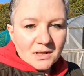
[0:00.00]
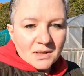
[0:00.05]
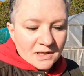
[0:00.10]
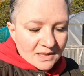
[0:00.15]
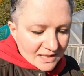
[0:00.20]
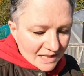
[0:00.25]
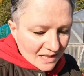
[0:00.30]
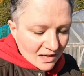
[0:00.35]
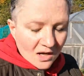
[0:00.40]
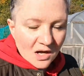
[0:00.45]

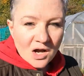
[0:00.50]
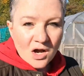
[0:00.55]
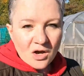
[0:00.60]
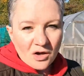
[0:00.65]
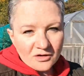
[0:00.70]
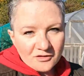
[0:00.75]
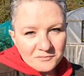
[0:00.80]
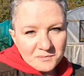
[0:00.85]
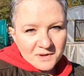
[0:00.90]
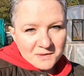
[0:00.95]
Now,
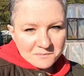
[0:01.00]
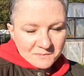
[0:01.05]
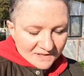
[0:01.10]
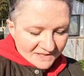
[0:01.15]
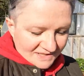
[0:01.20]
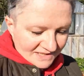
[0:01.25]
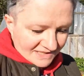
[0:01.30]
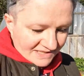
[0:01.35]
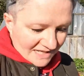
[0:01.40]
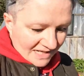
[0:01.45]
I've been
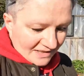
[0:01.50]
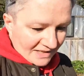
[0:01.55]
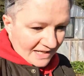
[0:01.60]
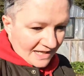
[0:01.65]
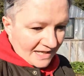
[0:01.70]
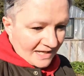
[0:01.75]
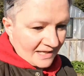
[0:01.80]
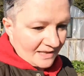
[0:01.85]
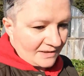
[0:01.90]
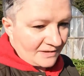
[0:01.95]
busy down
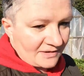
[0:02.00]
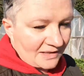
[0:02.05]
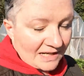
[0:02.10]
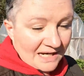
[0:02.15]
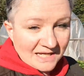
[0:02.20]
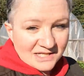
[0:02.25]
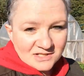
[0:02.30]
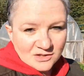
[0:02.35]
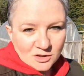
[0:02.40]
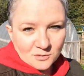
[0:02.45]
here the
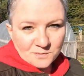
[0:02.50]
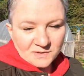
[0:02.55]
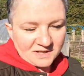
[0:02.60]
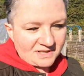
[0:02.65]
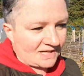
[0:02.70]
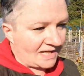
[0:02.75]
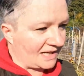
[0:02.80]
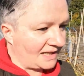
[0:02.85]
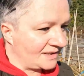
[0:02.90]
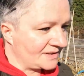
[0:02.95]
last couple of
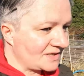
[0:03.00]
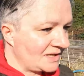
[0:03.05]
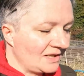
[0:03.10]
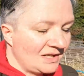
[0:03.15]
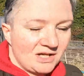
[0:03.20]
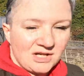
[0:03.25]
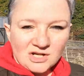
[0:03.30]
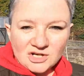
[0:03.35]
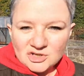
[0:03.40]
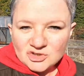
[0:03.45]
days
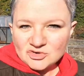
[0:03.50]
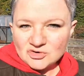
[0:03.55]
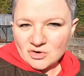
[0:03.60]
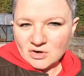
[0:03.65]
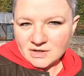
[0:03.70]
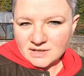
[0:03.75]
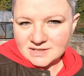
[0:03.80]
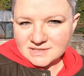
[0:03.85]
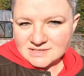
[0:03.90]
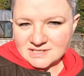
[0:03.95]

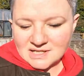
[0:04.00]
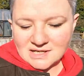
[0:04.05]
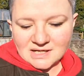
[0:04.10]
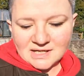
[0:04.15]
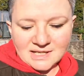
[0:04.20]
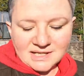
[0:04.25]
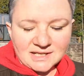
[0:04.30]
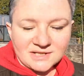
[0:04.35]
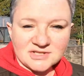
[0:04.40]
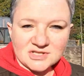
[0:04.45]
trying to
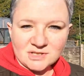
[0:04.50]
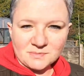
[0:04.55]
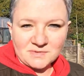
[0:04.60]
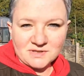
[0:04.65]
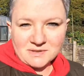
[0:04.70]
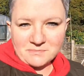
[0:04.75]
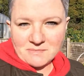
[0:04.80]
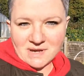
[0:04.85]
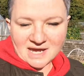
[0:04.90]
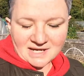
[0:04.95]
clear some of
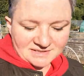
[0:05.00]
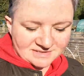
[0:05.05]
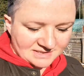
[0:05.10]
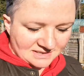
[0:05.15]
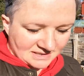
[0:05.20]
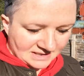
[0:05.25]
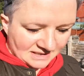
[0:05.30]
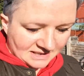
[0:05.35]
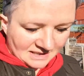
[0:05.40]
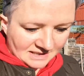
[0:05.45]
the mess,
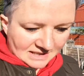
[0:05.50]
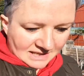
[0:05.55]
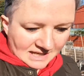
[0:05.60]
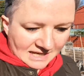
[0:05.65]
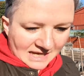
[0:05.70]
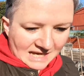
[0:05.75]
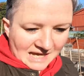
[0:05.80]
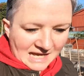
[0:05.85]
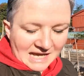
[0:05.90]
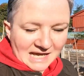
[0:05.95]

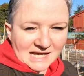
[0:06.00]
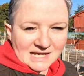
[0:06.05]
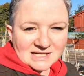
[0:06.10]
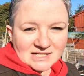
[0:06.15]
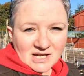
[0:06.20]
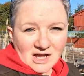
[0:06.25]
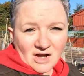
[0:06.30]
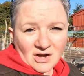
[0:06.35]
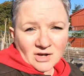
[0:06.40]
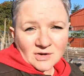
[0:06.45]

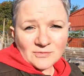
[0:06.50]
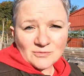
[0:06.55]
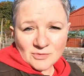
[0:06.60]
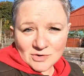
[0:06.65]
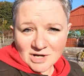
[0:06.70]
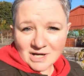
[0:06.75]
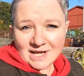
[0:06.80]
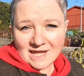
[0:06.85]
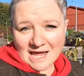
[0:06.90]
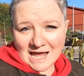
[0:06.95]
and I
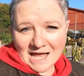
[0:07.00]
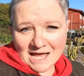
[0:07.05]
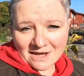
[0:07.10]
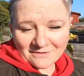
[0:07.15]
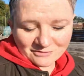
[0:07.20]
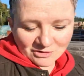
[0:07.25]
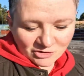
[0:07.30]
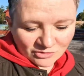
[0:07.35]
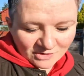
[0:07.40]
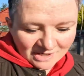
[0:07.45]
really
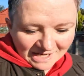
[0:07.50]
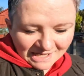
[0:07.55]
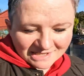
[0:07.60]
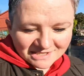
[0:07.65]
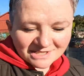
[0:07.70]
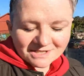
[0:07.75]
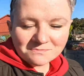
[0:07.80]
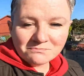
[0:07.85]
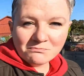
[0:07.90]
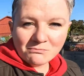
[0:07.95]
have
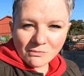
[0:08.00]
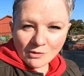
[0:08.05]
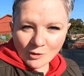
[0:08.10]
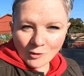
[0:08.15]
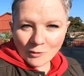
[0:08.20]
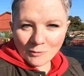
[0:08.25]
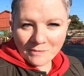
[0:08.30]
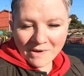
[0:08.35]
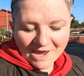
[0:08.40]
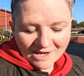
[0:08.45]
created
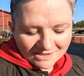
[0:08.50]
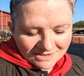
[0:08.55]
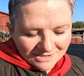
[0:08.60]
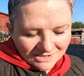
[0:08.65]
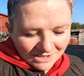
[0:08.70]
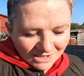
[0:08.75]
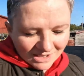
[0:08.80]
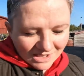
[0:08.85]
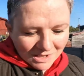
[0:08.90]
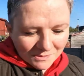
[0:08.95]
more mess,
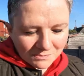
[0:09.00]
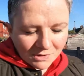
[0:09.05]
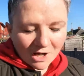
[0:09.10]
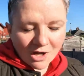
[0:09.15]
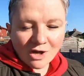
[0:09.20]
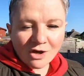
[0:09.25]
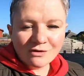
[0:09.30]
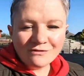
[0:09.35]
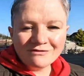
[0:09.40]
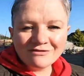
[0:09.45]
but
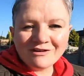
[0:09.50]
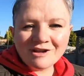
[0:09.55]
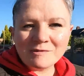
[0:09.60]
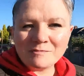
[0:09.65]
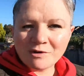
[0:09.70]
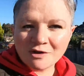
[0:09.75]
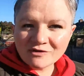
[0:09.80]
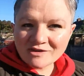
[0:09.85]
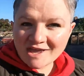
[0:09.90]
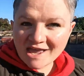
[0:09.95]
hopefully
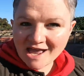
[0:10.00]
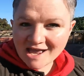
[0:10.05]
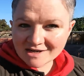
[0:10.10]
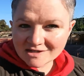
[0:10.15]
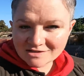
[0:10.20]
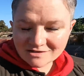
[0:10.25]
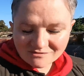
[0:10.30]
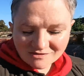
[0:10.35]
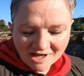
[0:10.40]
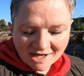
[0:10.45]
by the
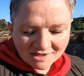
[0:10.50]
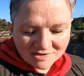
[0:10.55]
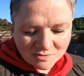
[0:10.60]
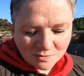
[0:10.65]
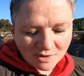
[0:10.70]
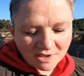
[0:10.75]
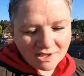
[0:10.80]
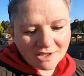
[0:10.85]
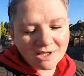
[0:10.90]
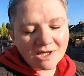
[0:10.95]
end of next
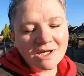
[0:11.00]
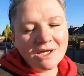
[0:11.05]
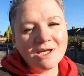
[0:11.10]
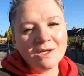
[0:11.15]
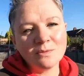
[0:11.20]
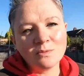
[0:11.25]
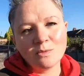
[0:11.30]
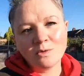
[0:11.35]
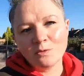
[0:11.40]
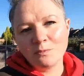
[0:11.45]
week
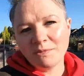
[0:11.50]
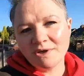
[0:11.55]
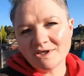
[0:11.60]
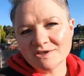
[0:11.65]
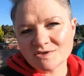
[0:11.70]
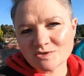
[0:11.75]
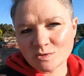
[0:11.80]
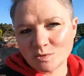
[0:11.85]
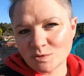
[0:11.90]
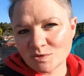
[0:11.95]
it will be
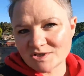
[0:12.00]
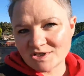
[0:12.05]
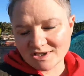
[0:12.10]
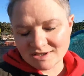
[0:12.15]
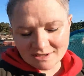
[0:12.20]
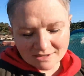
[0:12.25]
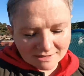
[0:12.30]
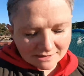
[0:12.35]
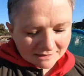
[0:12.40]
sorted.